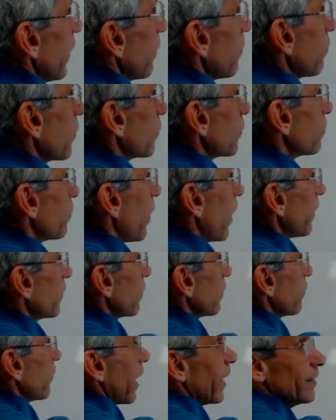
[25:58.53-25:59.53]
negative becomes
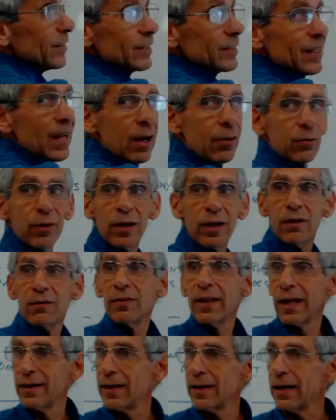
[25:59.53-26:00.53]
positive. I just got rid
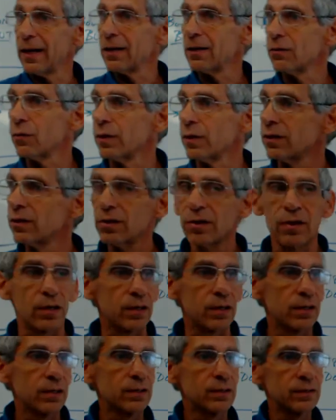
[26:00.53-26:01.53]
of that negative
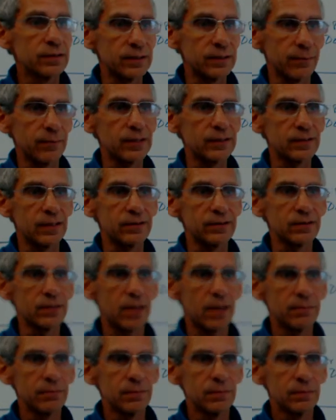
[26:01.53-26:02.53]
1/3. Does that make sense,
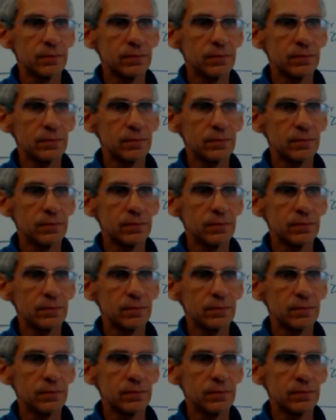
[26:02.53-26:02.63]
Tom?